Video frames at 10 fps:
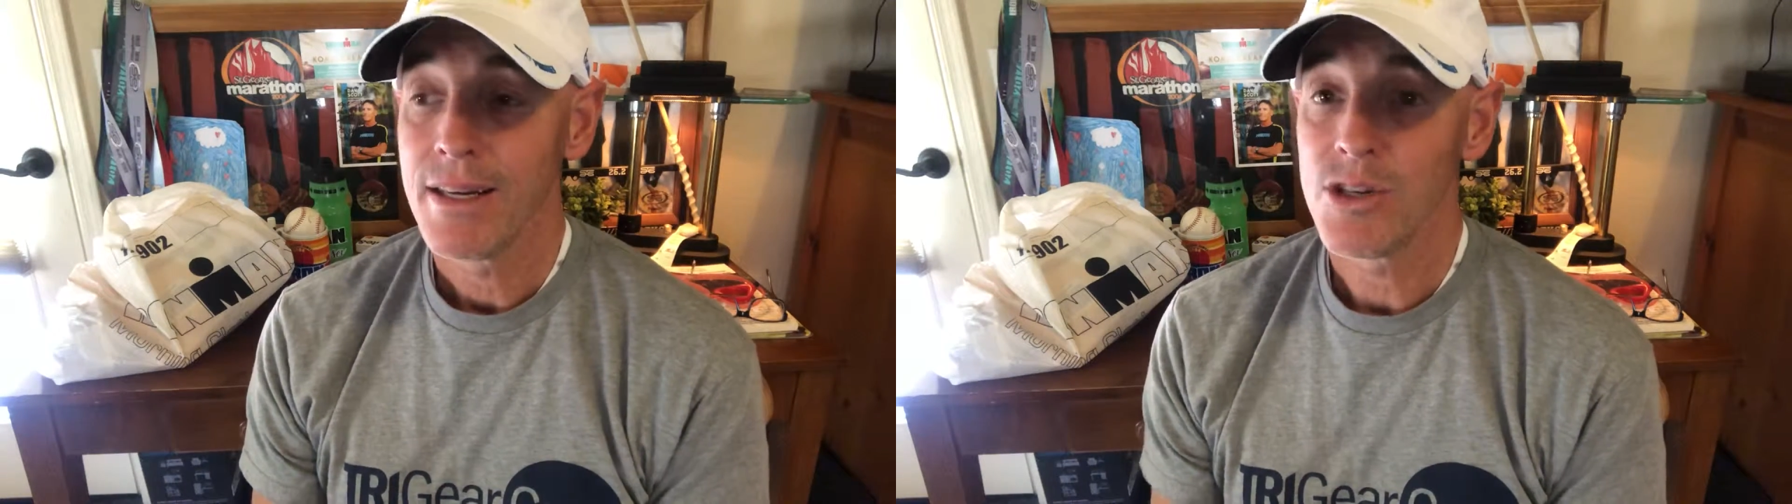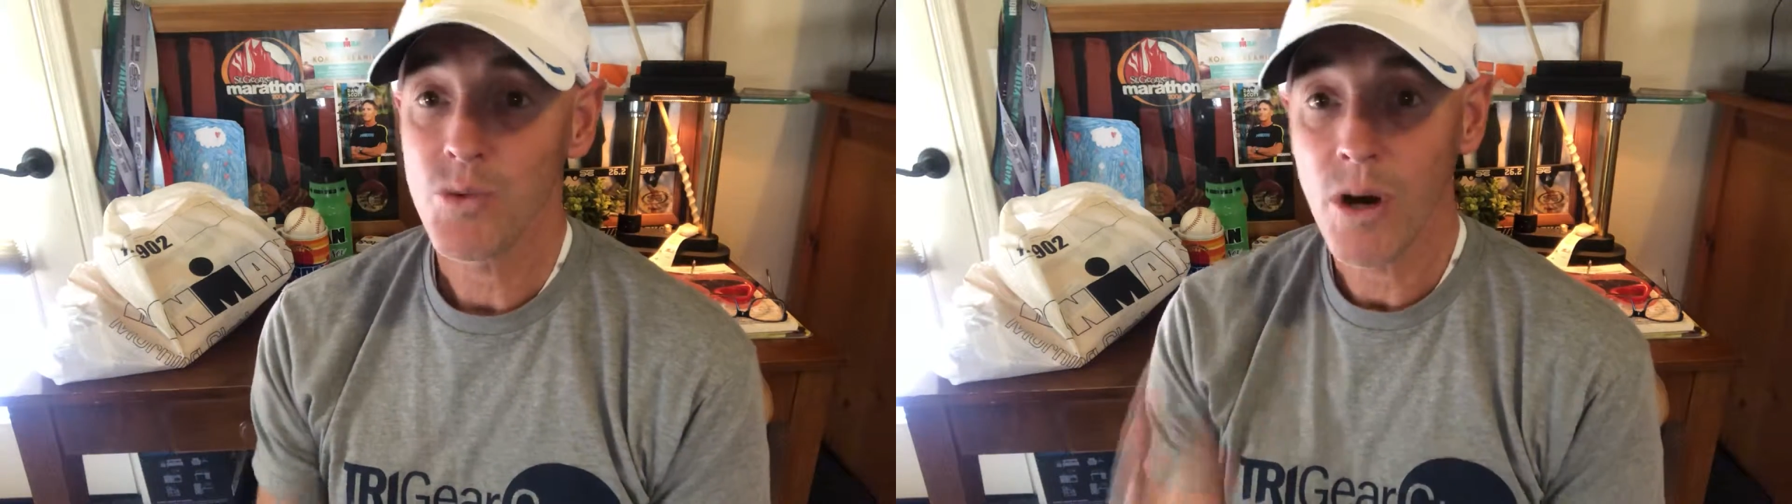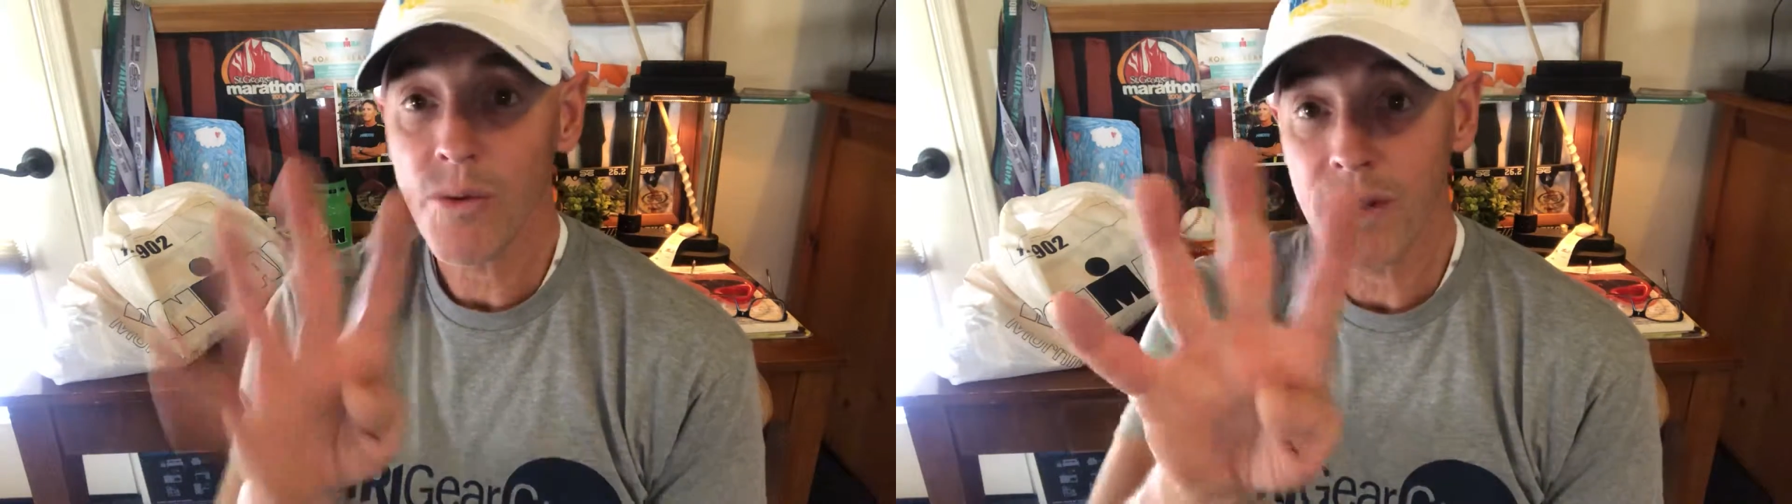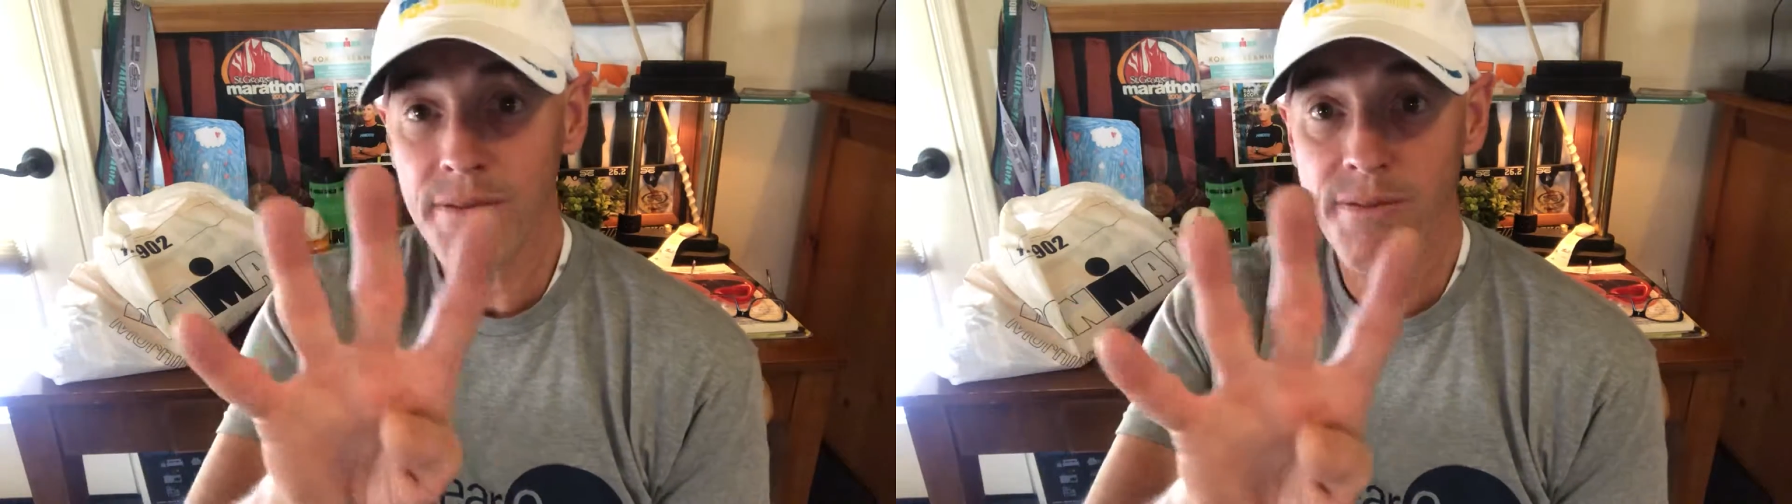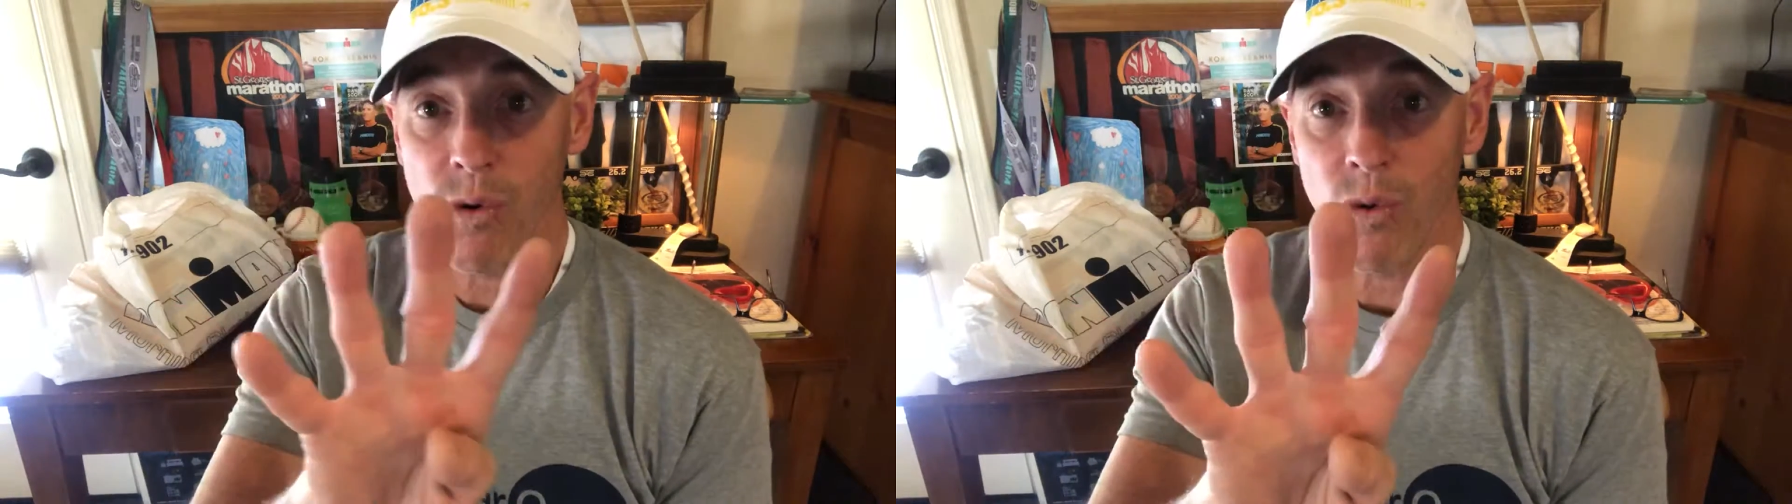As well, we
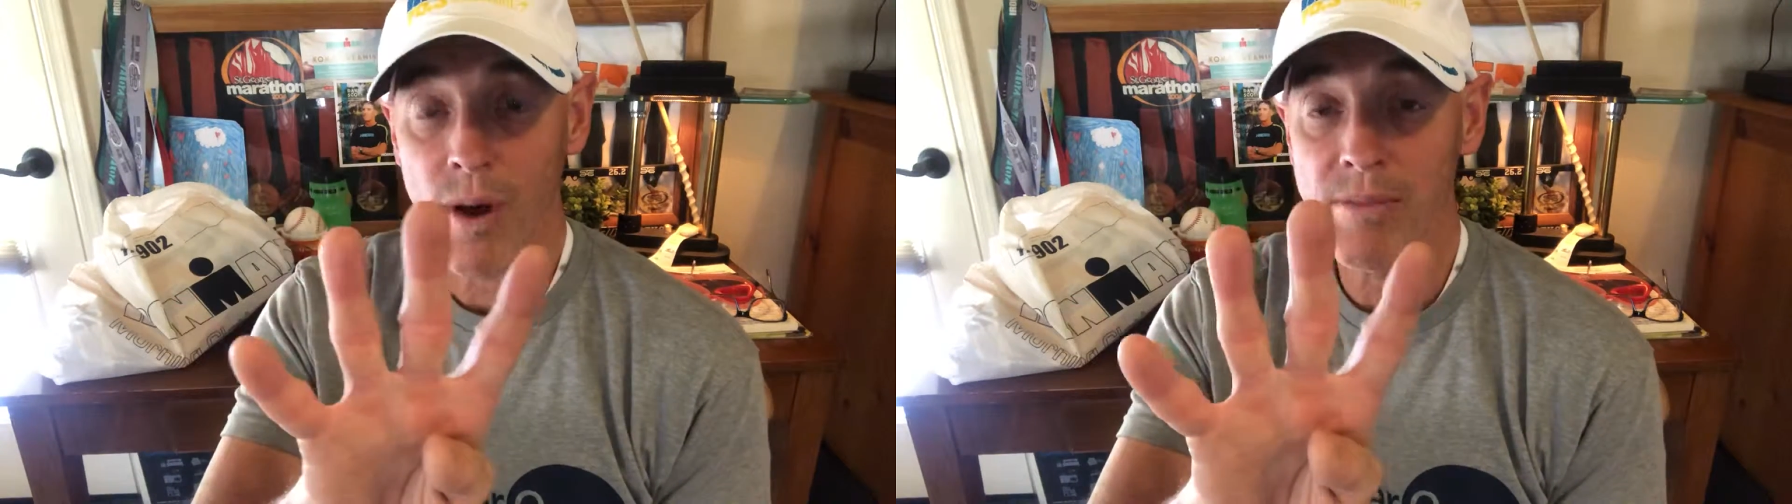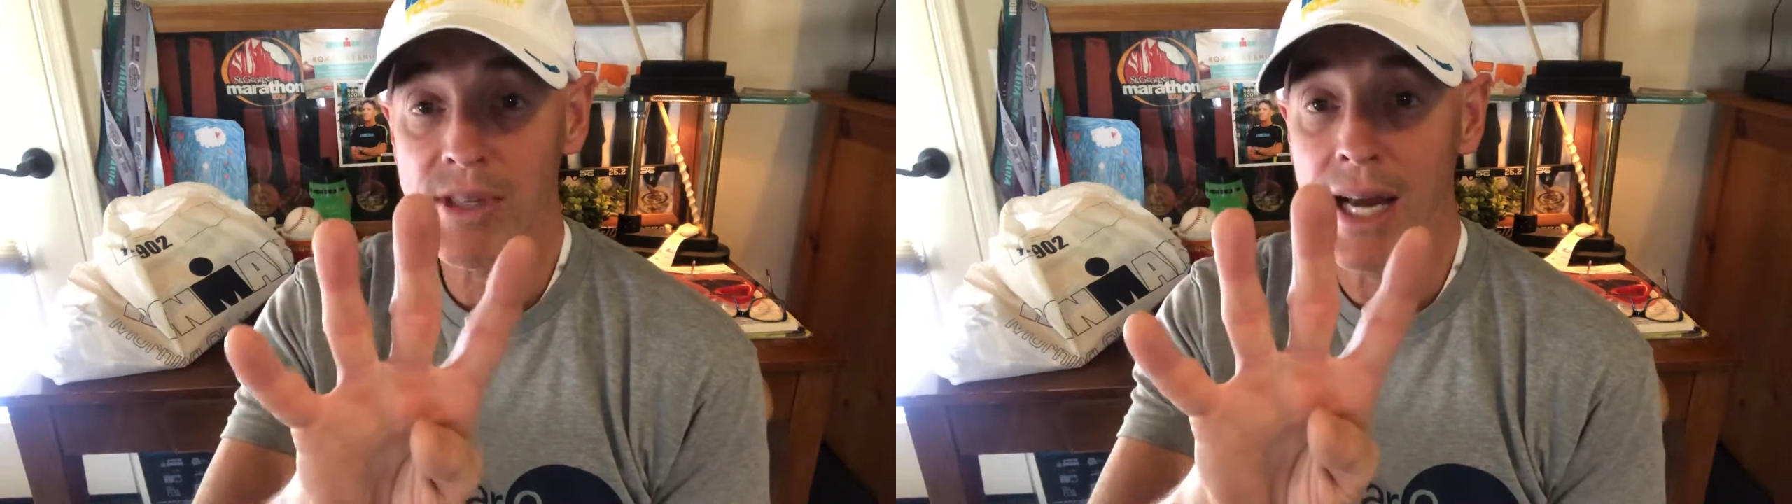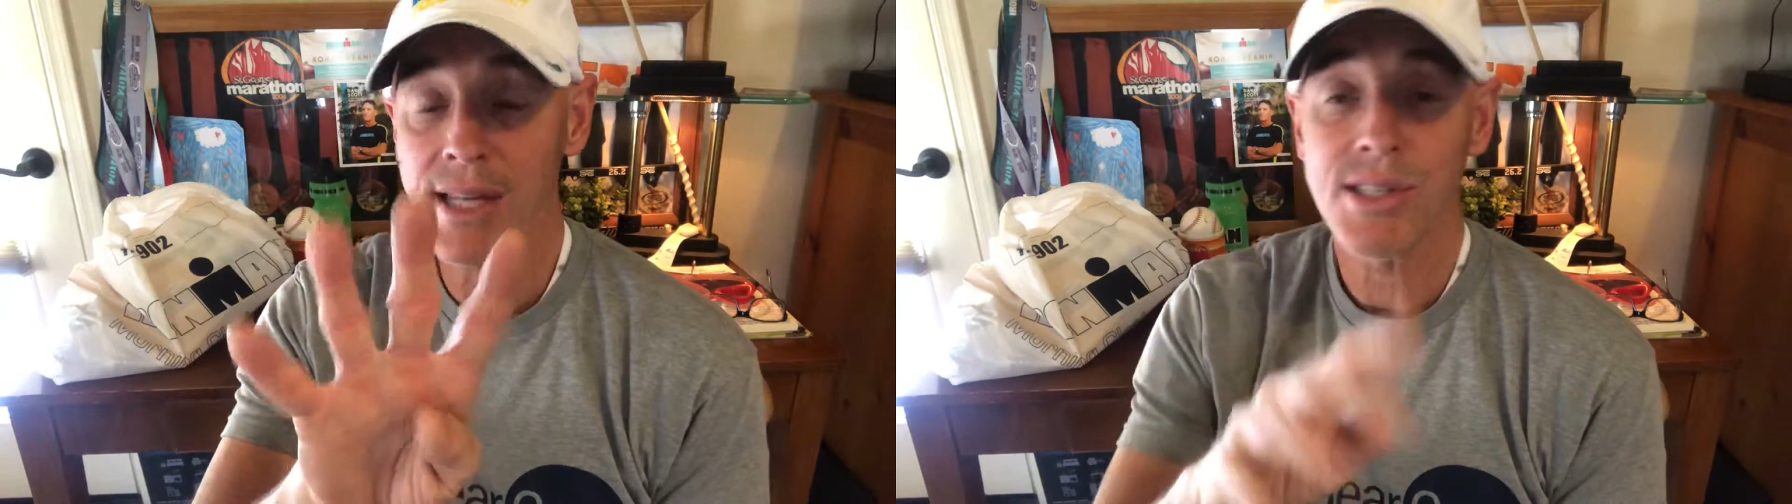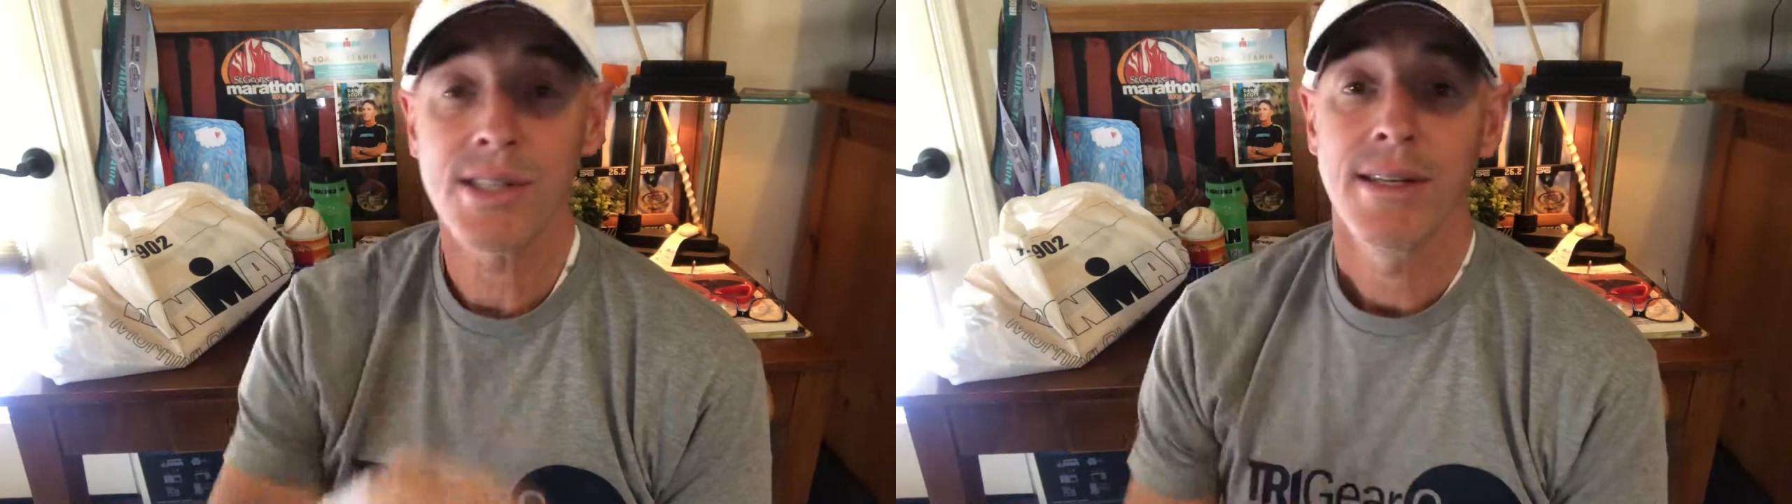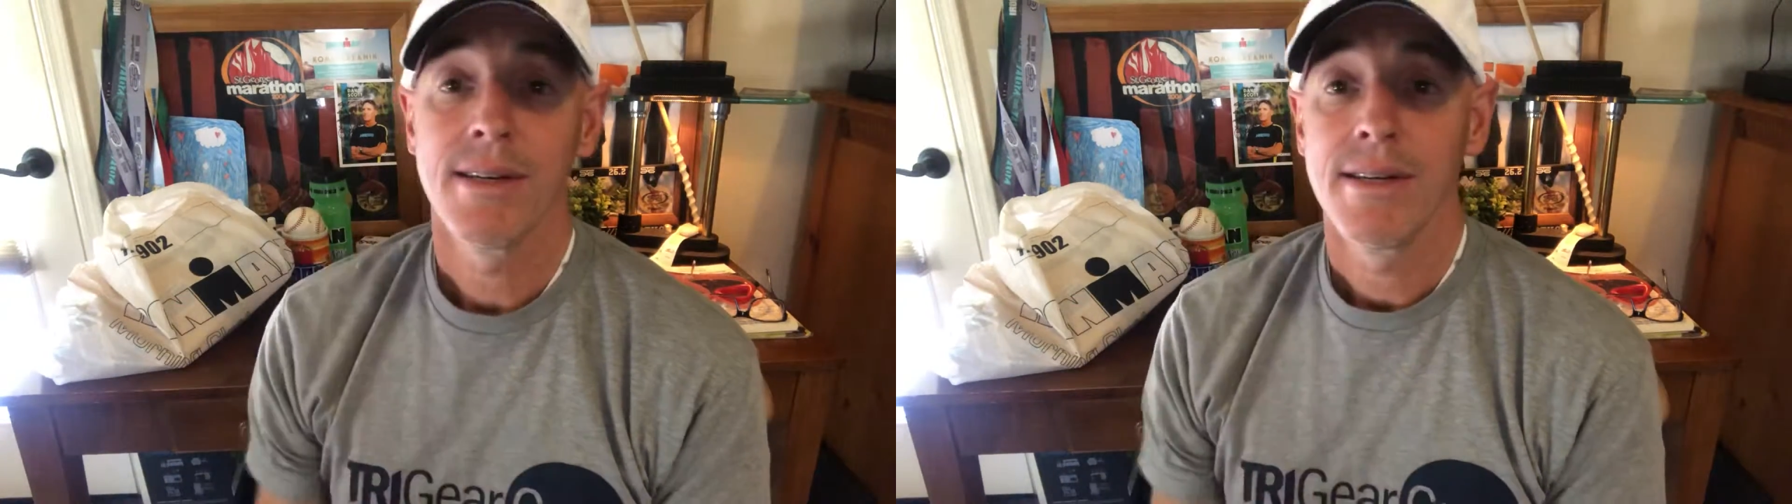have four websites